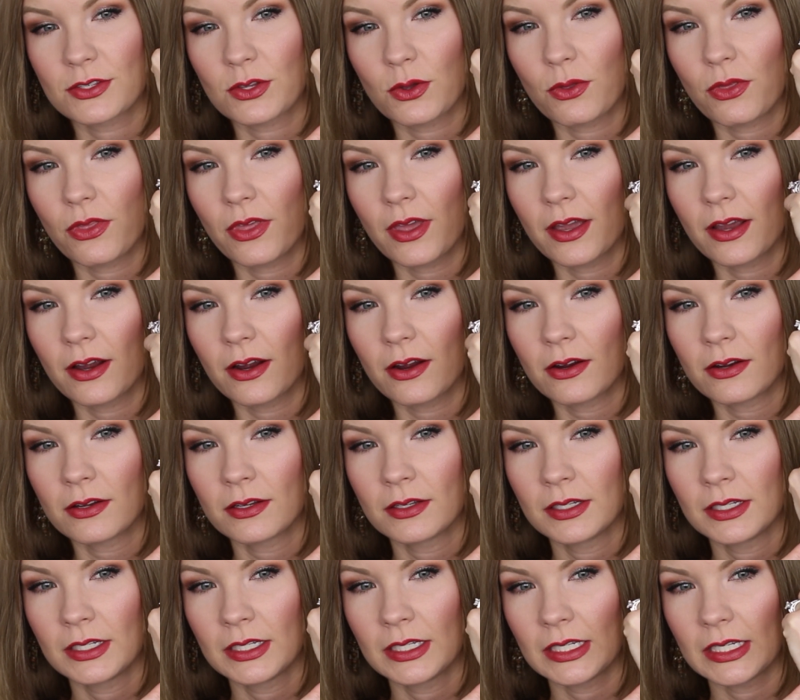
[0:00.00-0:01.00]
So
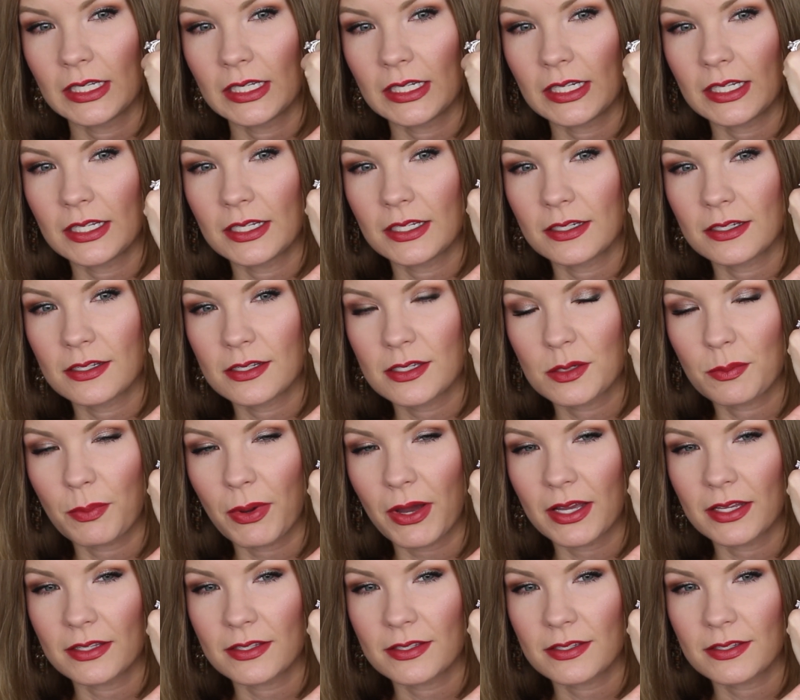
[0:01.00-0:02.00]
there it is
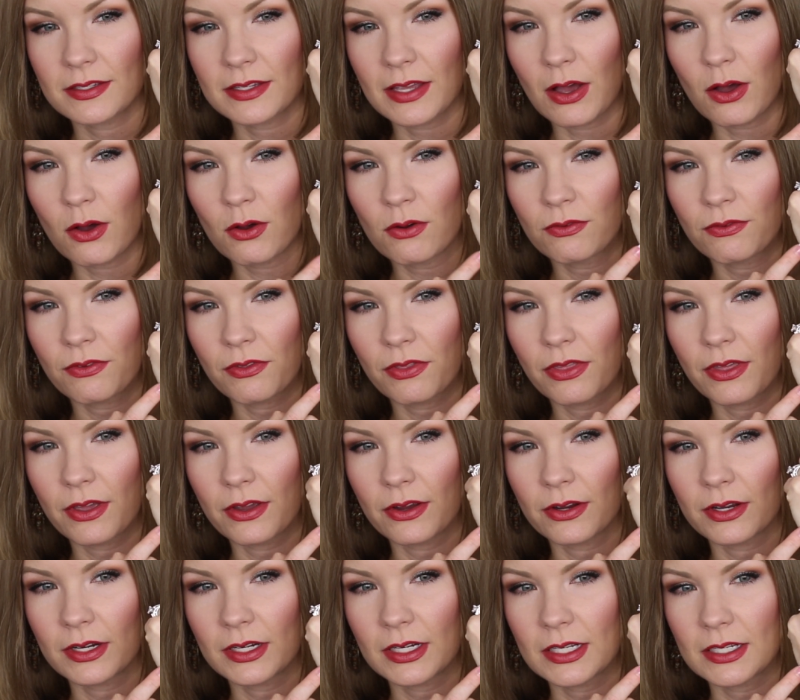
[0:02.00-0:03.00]
by itself.
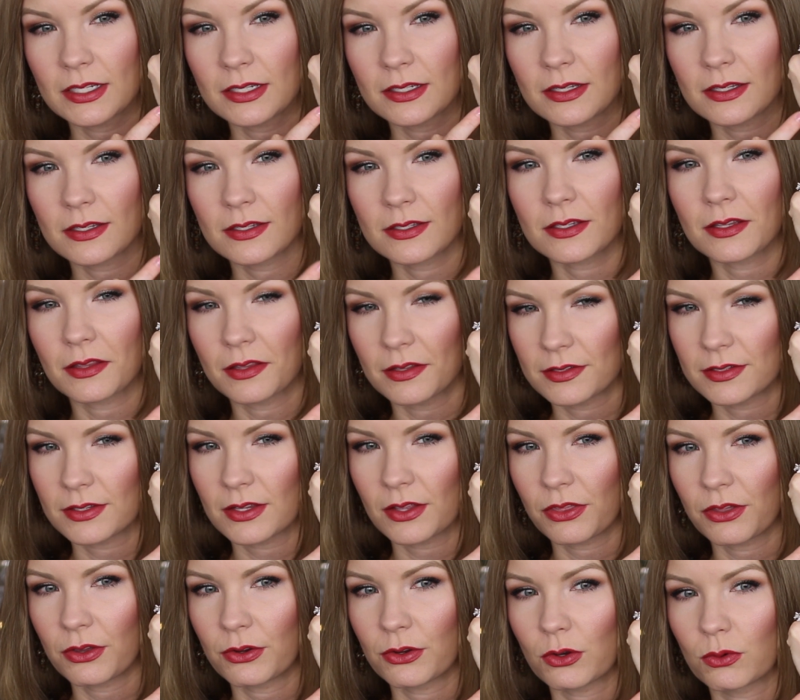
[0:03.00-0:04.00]
There it is. This is
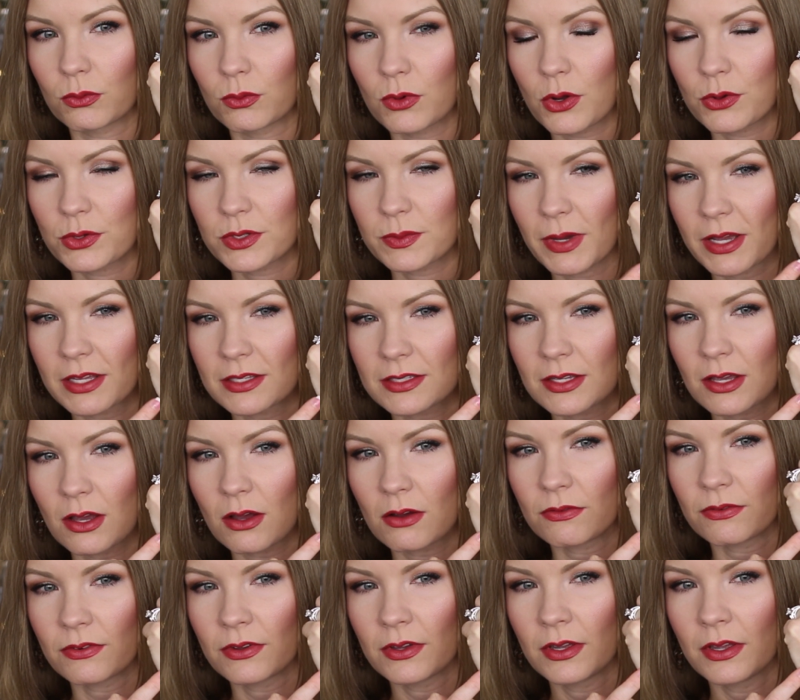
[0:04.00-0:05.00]
Ethereal Rose by
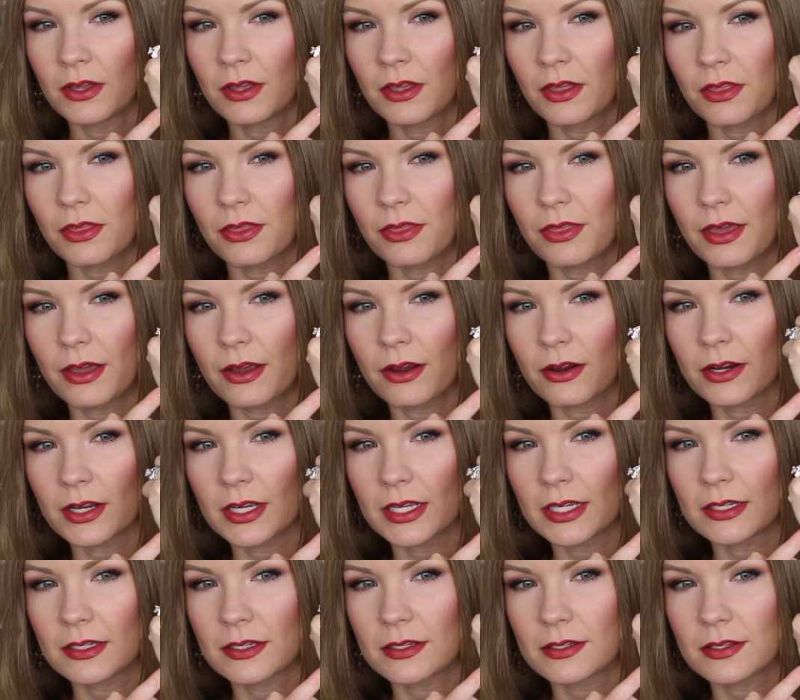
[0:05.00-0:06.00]
itself. There
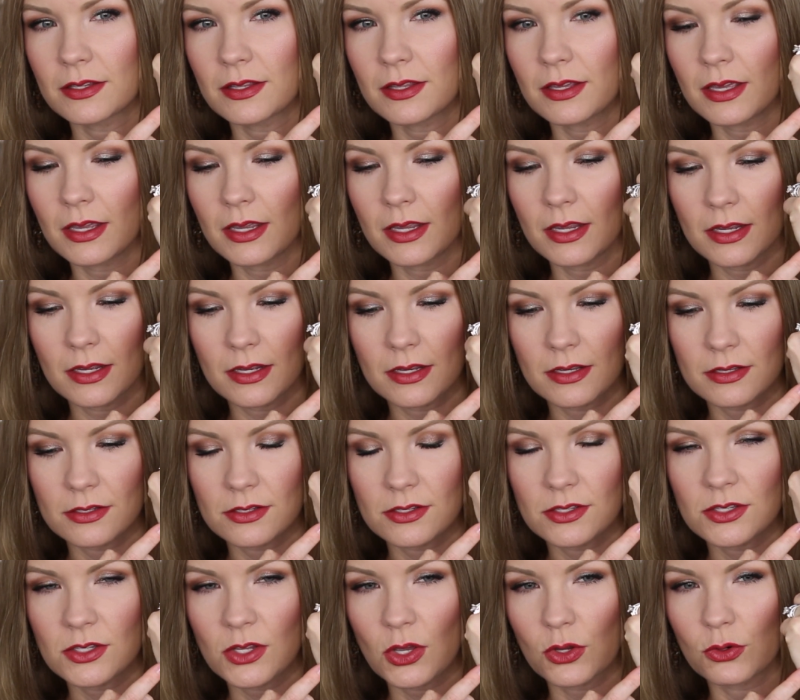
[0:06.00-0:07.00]
is the
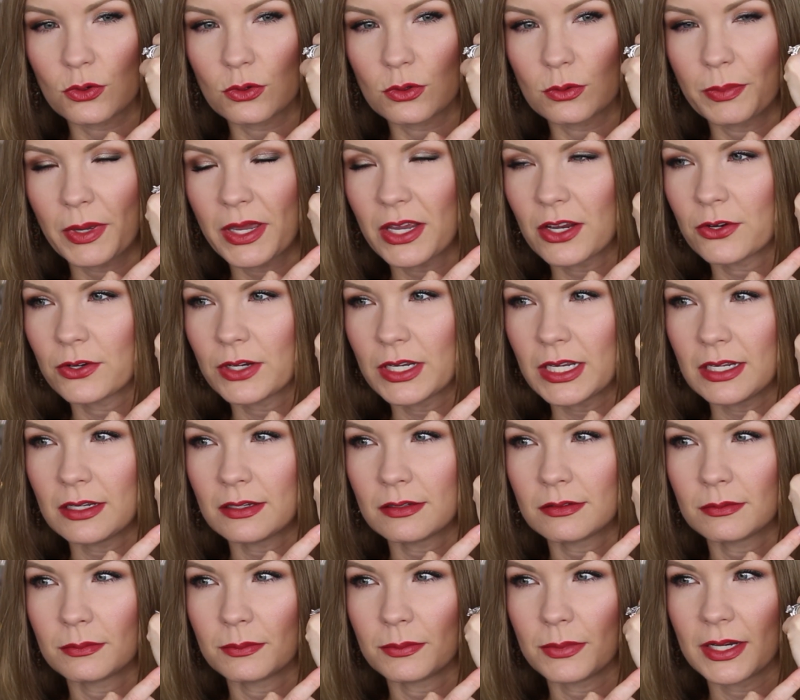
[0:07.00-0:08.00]
Subtle
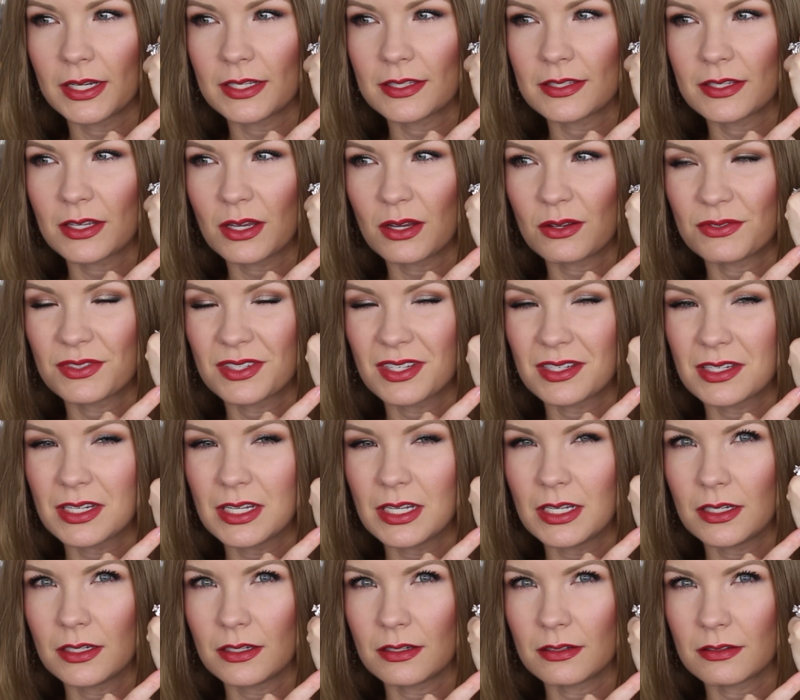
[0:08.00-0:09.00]
Berry by itself,
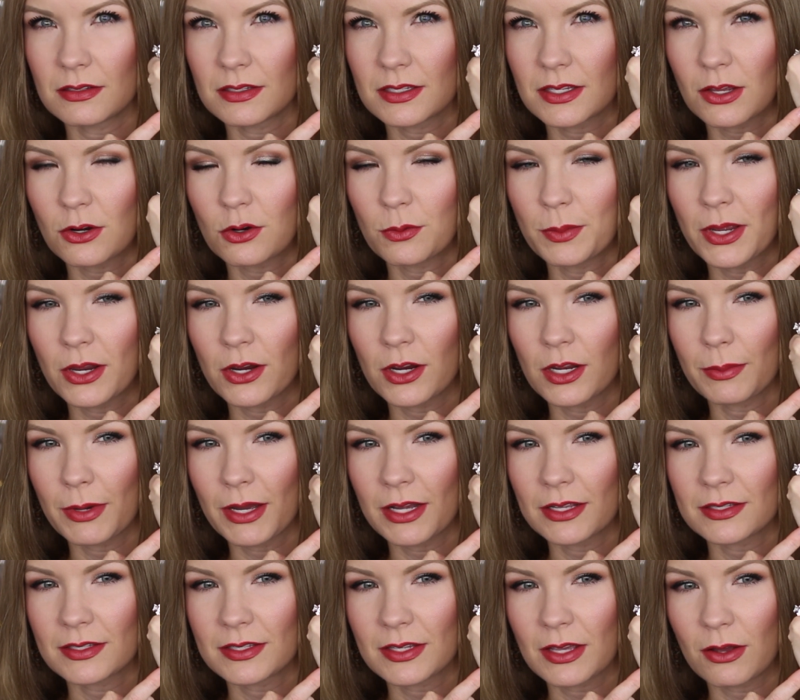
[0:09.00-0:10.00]
Sateen Subtle Berry
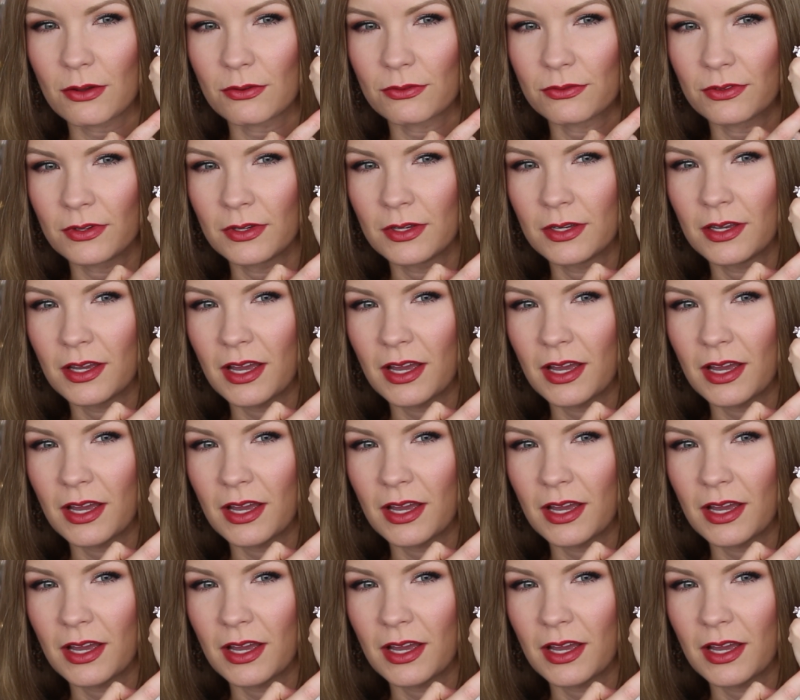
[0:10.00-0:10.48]
by itself.